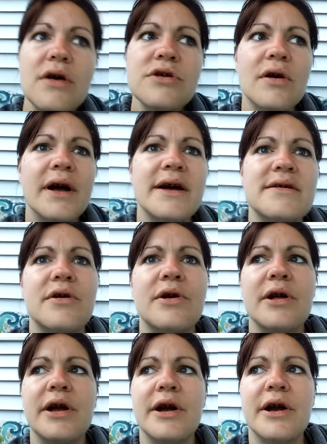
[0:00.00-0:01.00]
So like I said
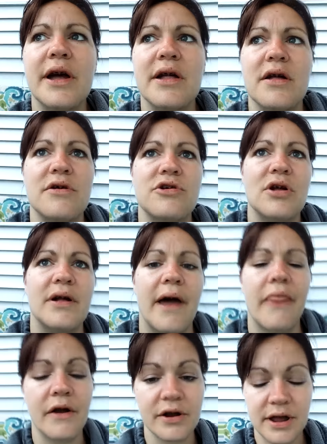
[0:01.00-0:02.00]
earlier, it is
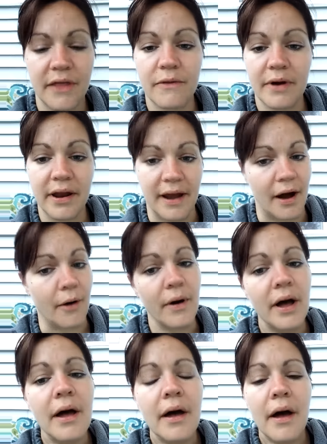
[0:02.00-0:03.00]
July 13th right
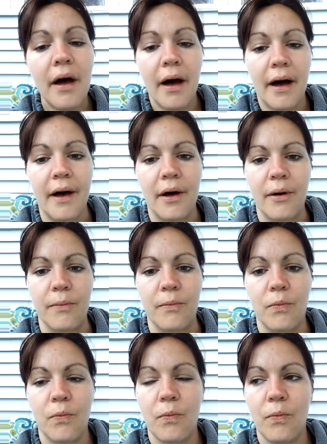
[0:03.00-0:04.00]
now.
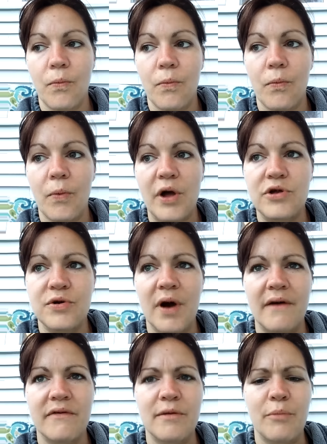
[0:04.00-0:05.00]
I do
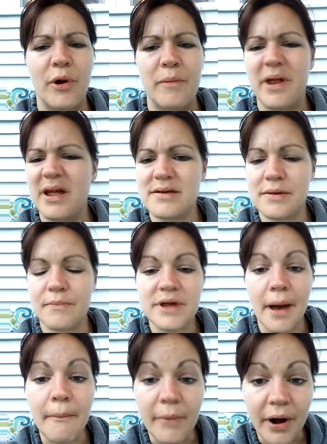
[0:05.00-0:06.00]
have an appointment in
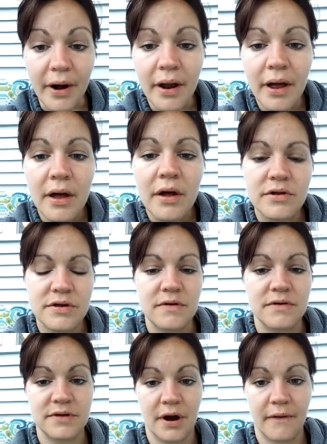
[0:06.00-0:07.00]
September
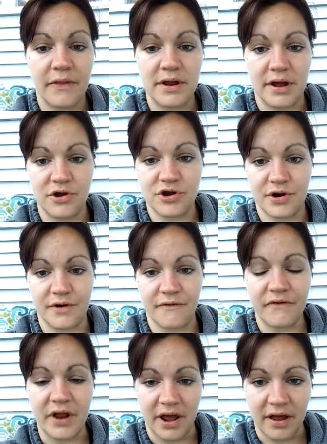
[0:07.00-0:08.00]
to start the denture
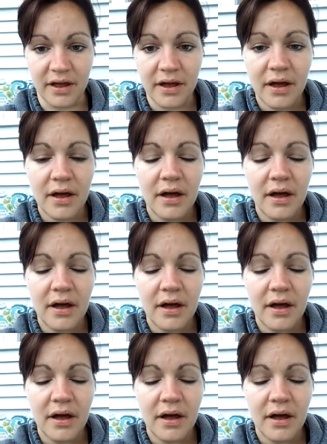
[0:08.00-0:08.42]
fitting.